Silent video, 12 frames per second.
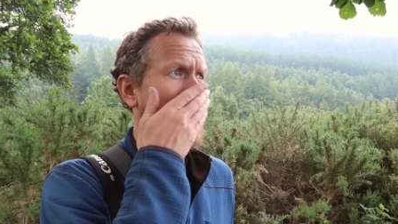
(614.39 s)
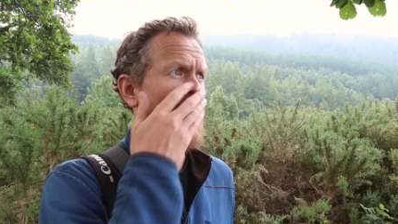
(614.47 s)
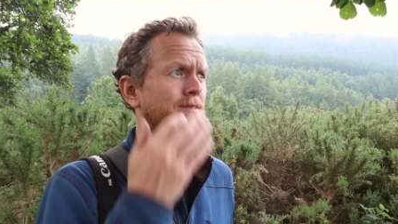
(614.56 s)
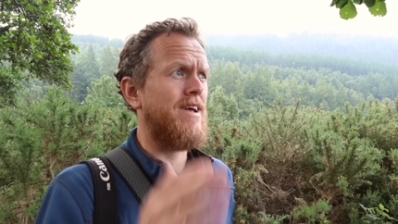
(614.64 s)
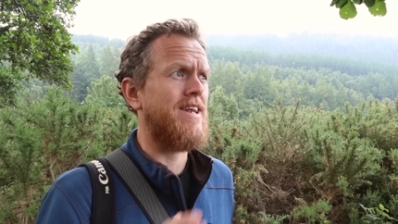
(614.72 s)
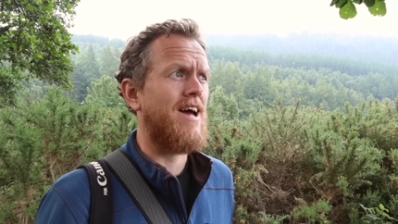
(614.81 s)

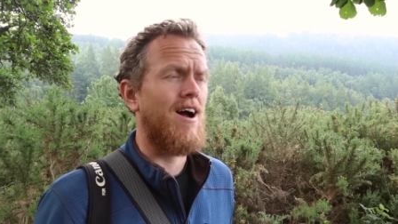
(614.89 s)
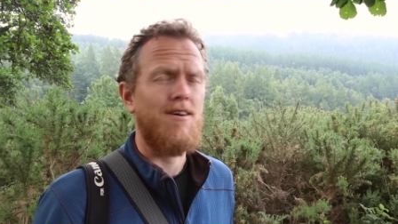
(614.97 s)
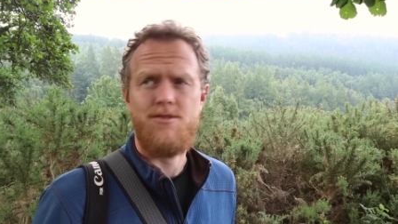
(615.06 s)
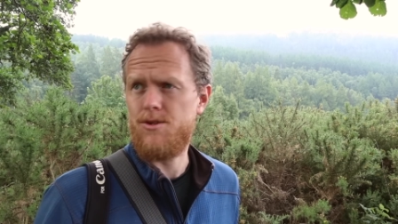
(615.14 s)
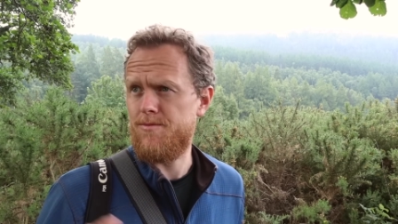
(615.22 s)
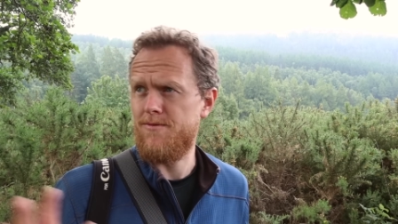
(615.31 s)
And right now
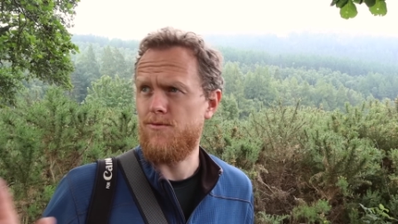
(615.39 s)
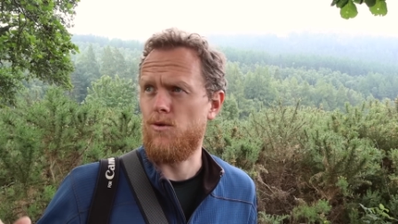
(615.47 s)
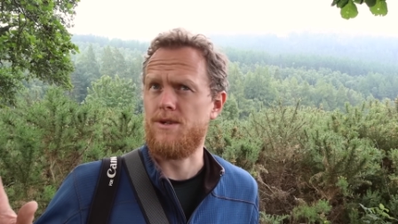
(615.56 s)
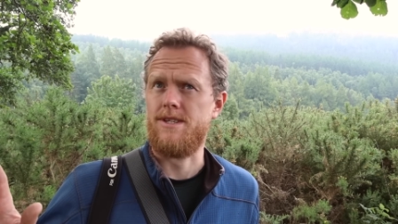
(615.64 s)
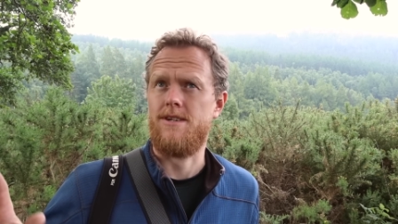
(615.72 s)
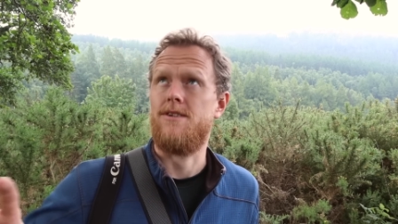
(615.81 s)
I've just been
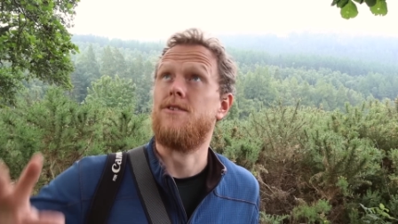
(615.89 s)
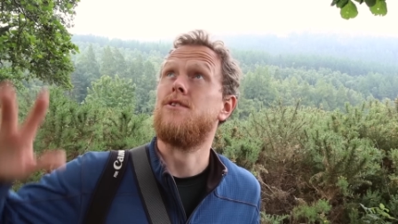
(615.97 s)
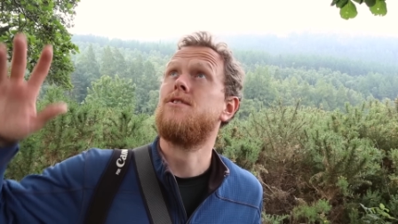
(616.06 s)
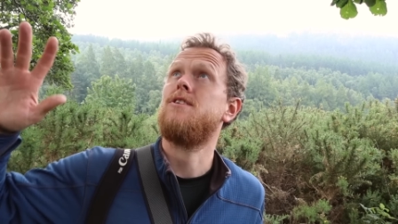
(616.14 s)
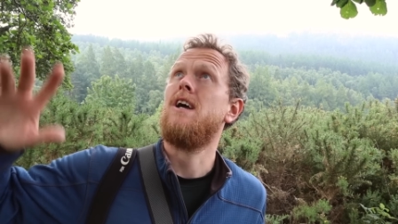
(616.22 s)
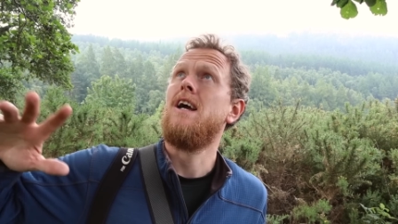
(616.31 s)
focusing on
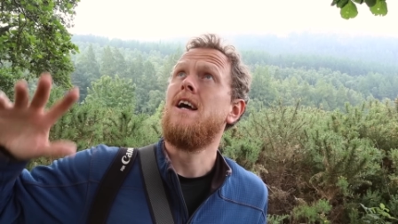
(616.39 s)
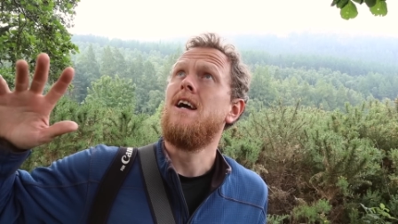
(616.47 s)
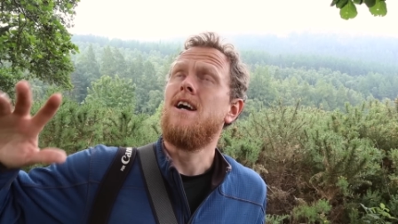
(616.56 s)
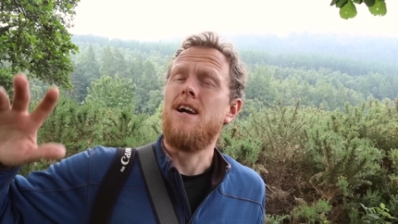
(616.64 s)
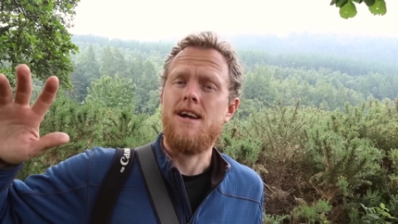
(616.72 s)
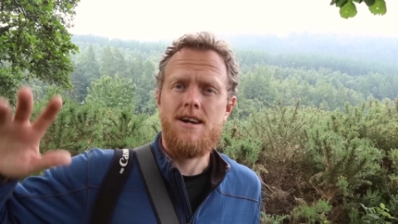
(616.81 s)
just
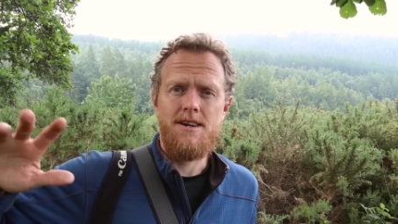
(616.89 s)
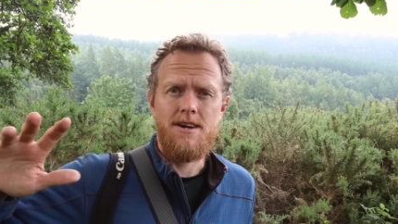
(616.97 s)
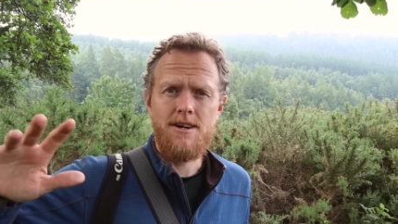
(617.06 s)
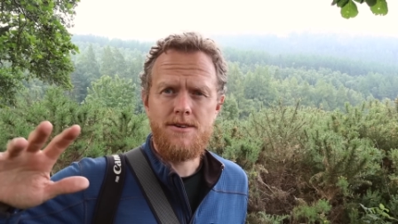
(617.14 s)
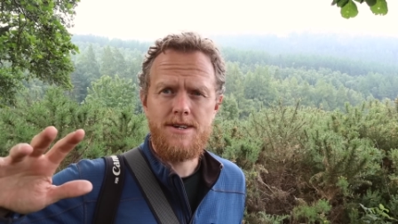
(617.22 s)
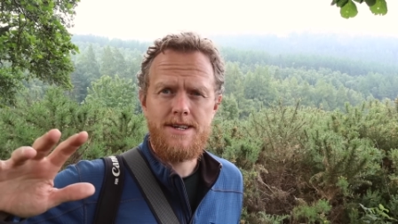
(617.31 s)
kind
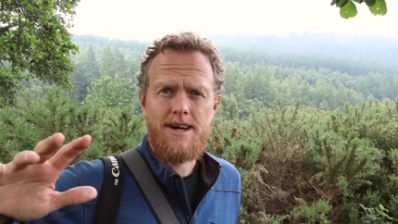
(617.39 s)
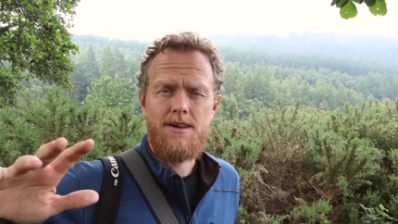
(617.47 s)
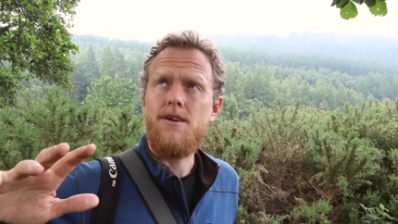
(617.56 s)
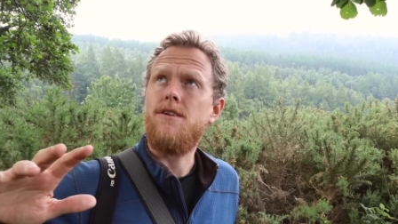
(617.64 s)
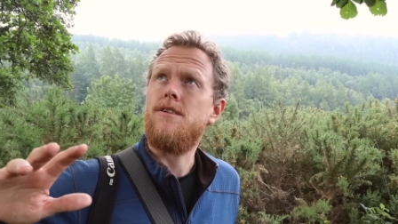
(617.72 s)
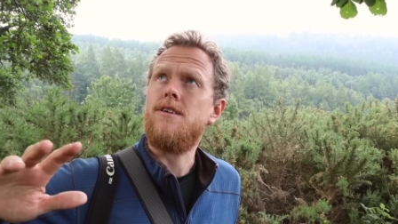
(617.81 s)
of hunkering down
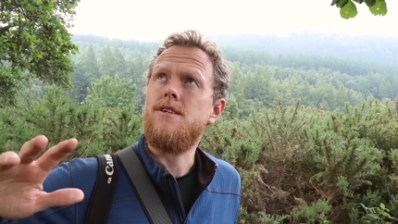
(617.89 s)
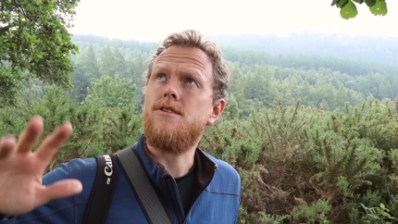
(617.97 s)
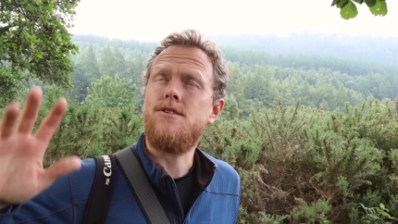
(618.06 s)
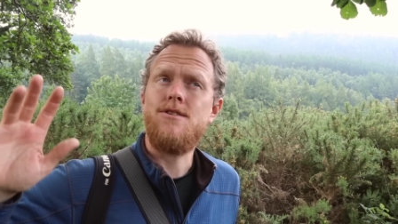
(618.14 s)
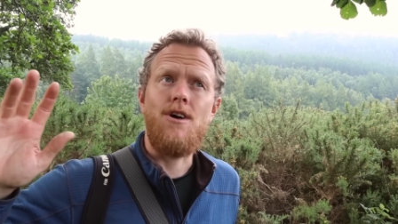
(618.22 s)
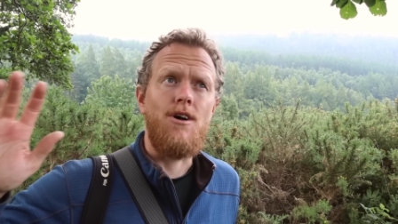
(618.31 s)
under
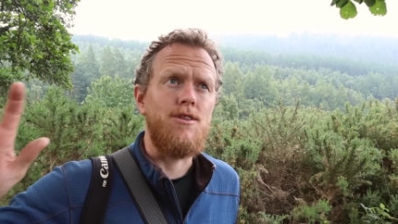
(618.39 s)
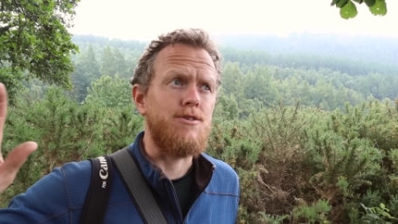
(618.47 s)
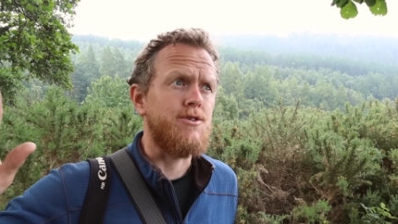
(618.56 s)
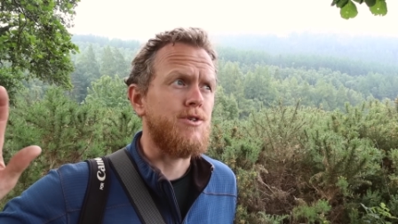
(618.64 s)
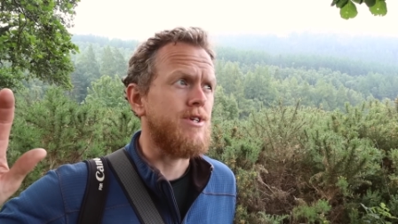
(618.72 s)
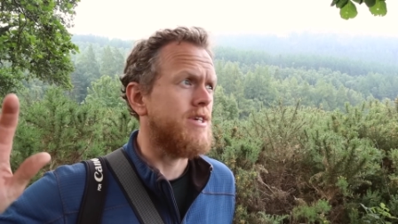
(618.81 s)
these alder
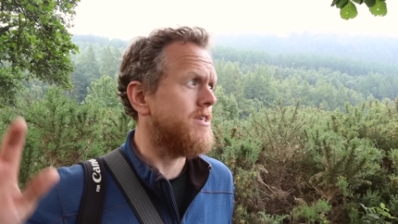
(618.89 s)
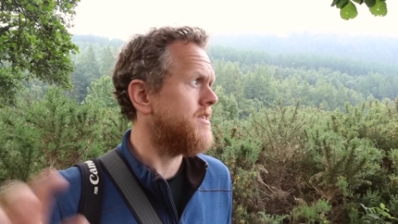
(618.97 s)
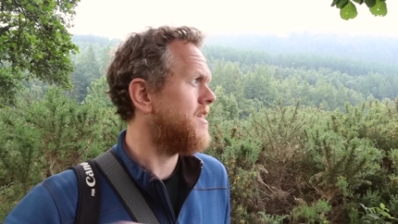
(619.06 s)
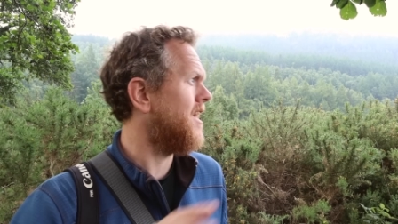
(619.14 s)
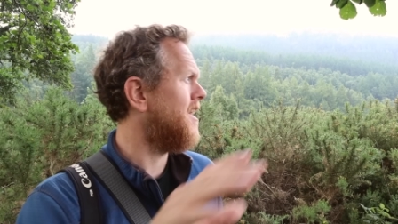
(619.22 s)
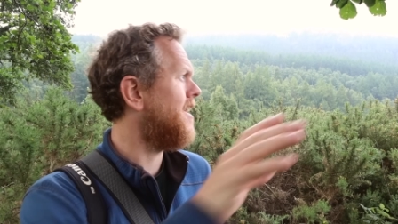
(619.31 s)

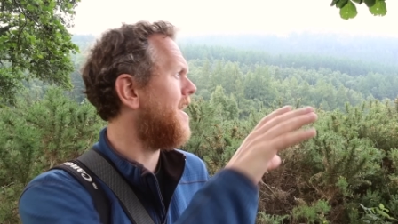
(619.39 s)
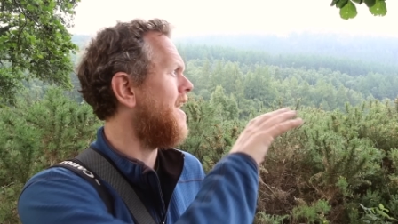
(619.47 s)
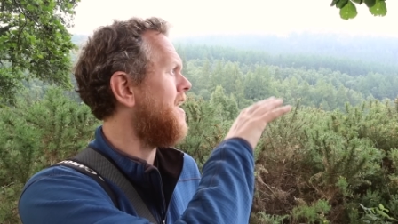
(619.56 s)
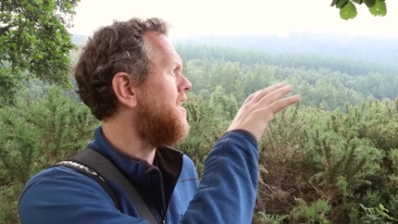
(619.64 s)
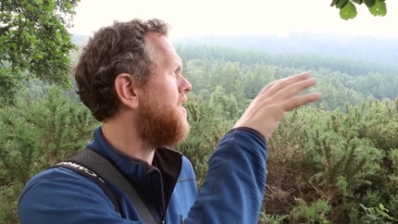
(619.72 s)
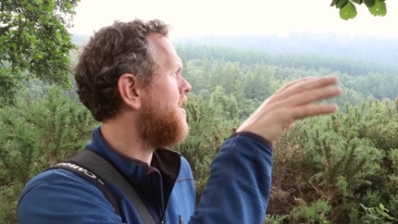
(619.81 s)
trees
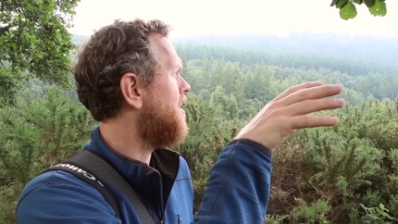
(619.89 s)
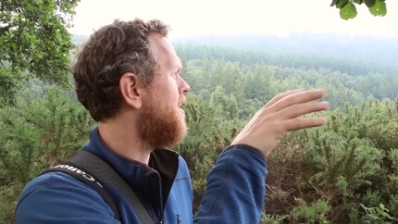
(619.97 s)
and